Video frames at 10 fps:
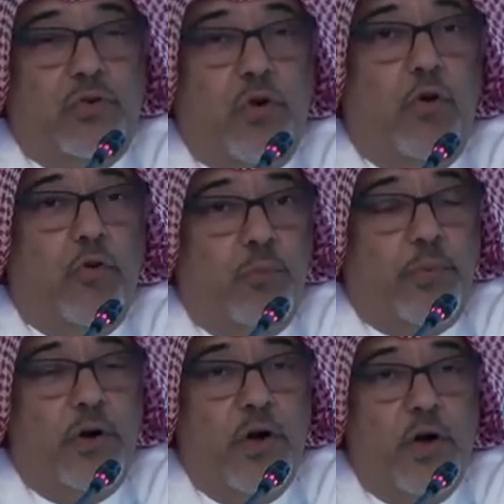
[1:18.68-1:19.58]

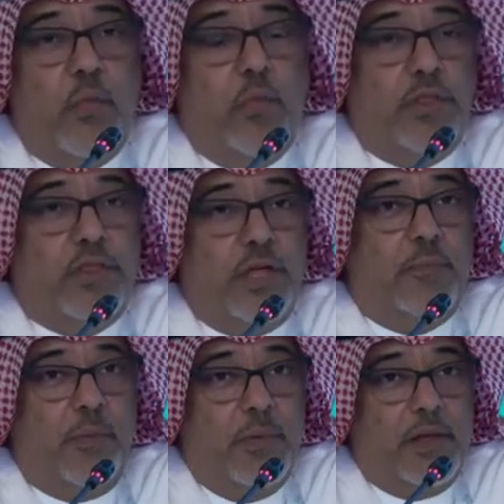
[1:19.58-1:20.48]
cope with the
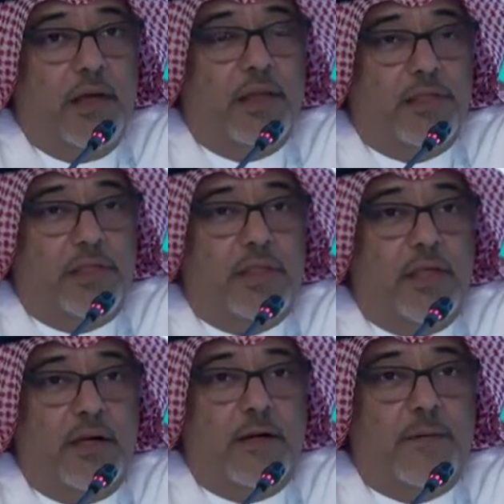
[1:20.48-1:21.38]
public health
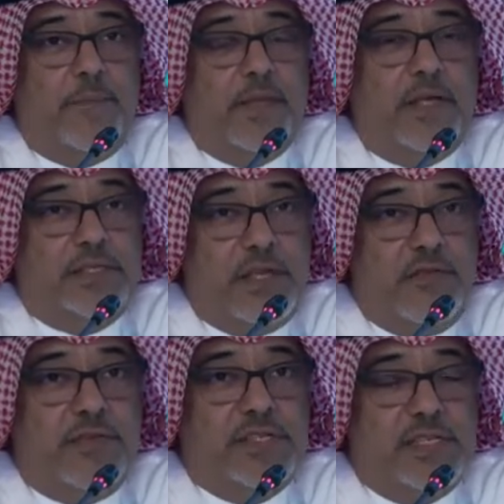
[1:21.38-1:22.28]

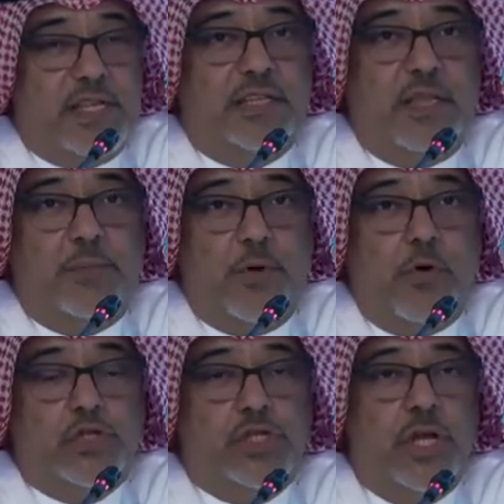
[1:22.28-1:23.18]
services and
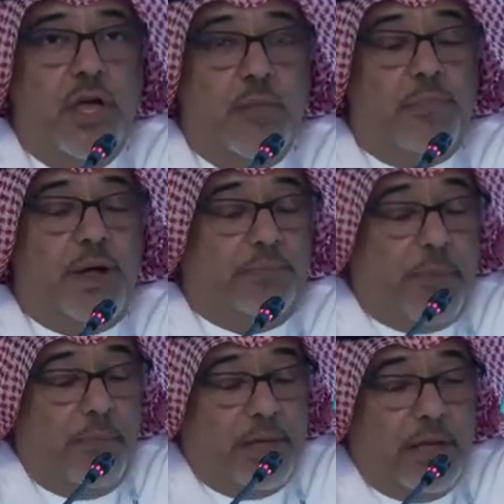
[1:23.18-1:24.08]
approach.
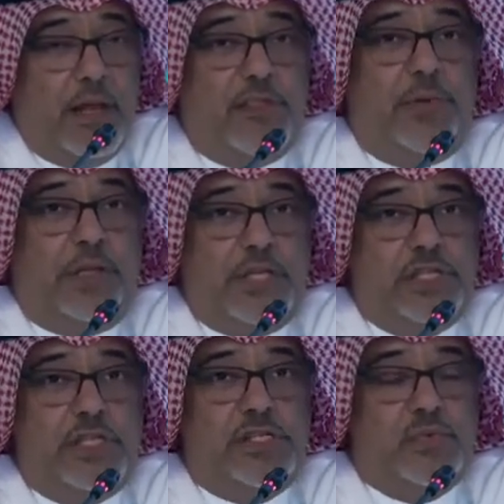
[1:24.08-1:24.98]
Public health
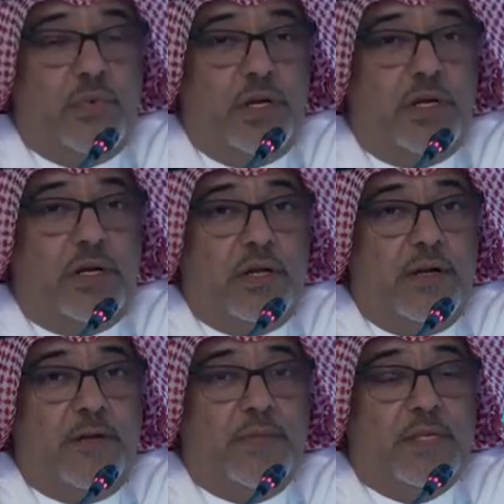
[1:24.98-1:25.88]
practitioners were
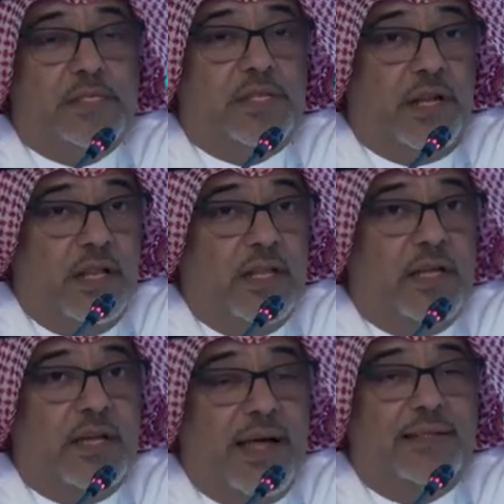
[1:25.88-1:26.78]

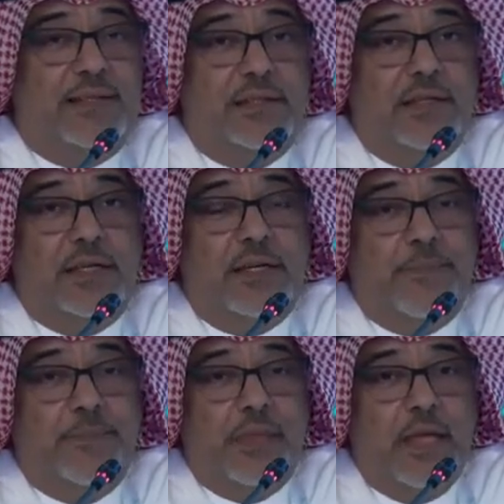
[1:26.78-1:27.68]
struggling and
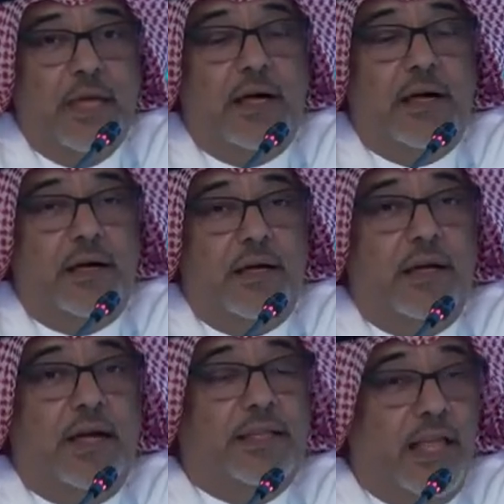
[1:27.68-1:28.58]

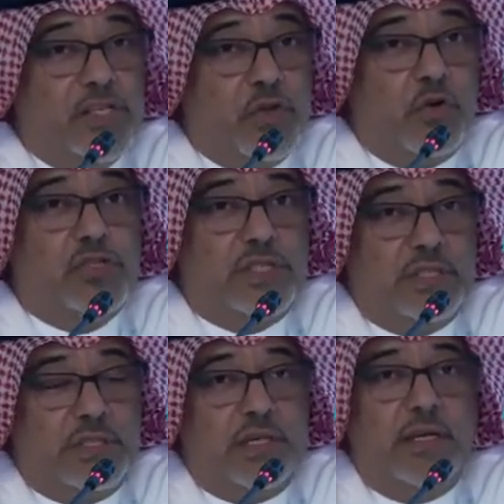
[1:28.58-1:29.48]
get
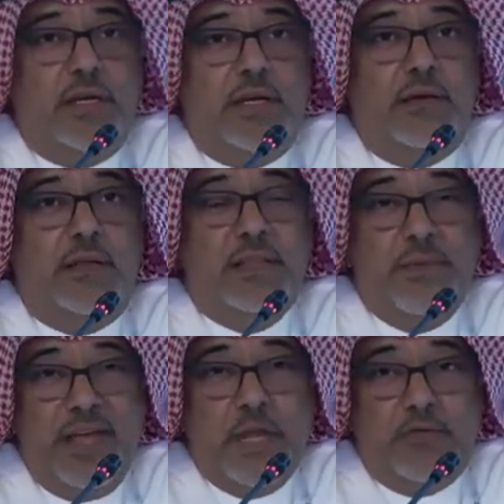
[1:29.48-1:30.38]
exhausted in
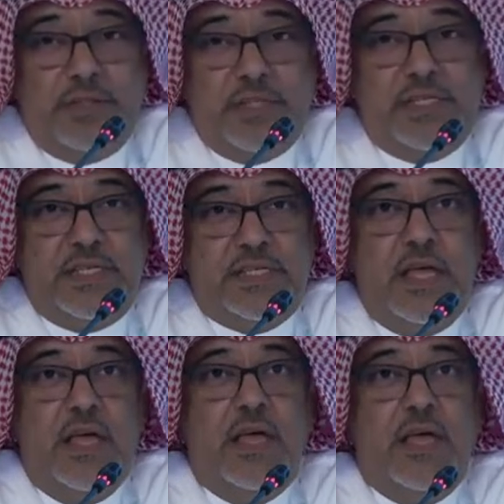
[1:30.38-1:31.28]
the beginning of the disease.